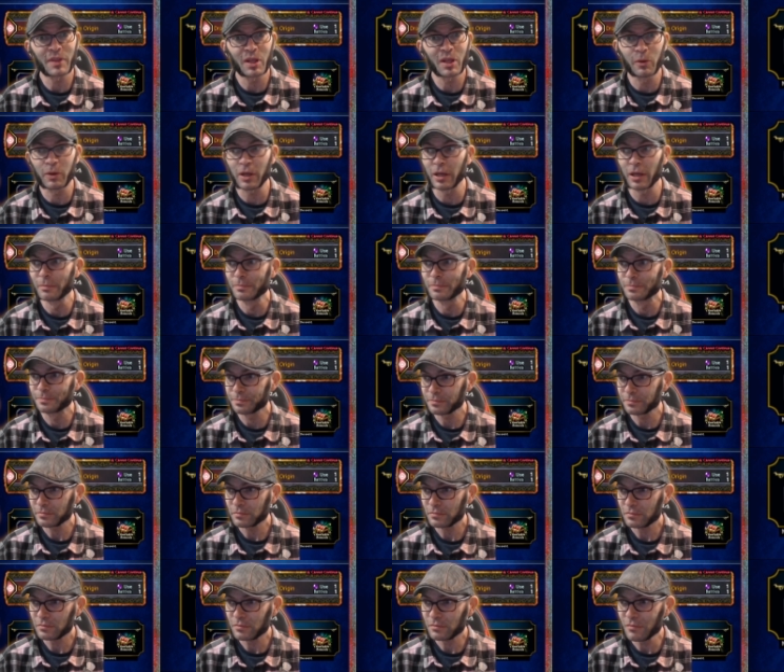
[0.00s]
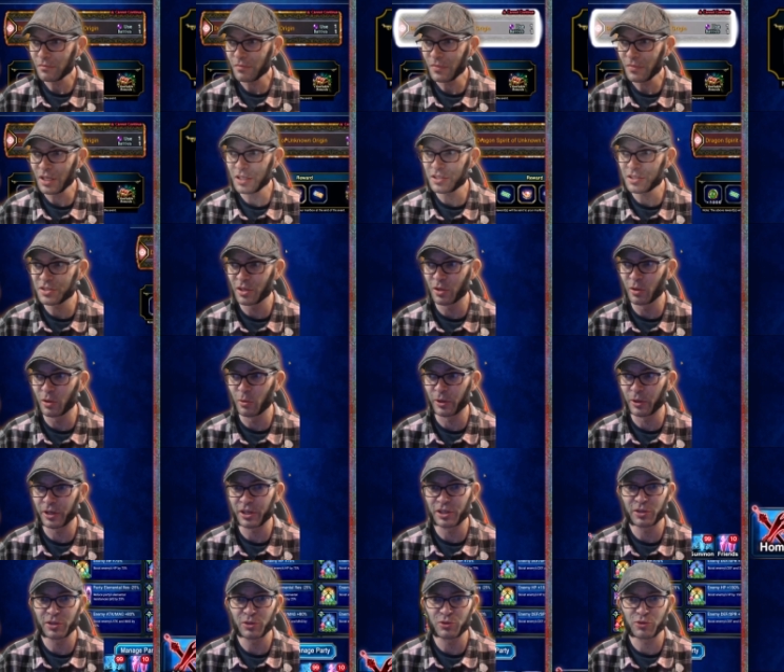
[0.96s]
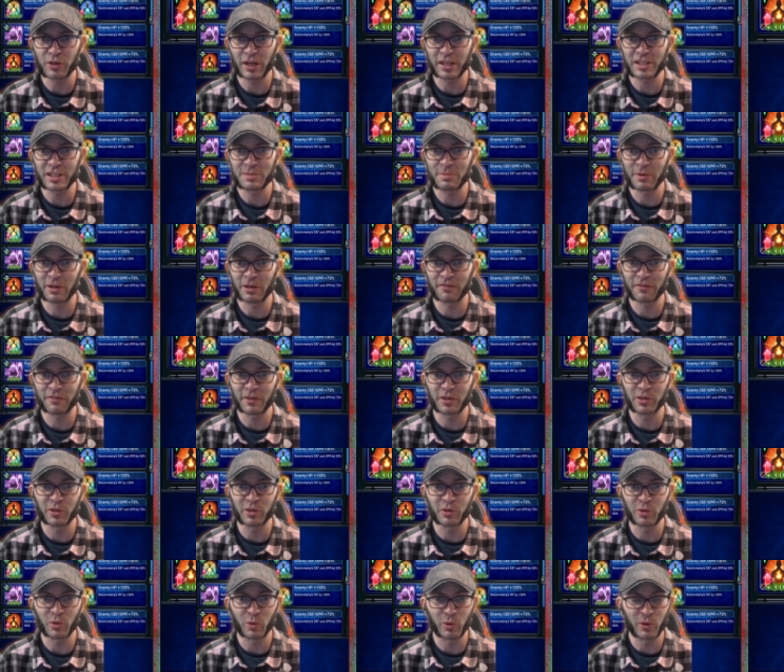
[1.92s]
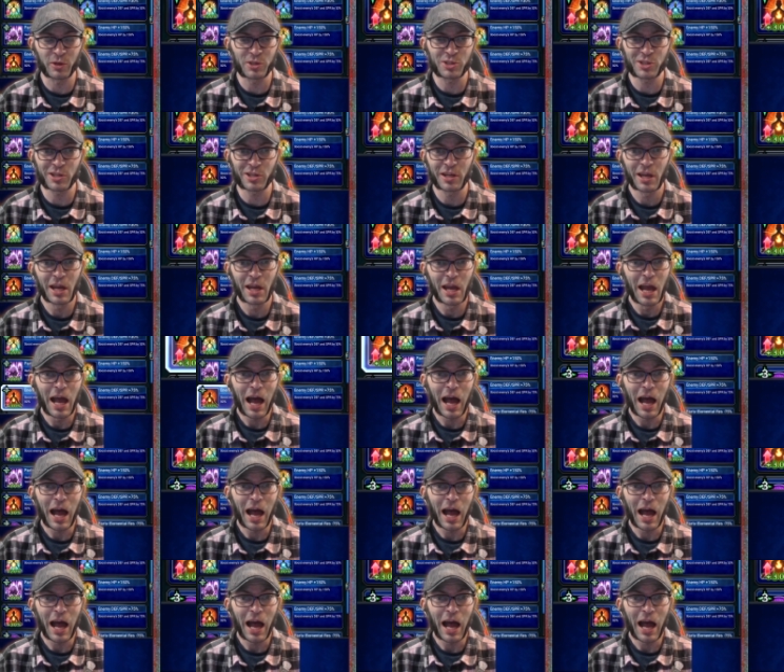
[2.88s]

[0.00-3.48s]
Okay, so we're going to do Dragon Spirit of Unknown Origin.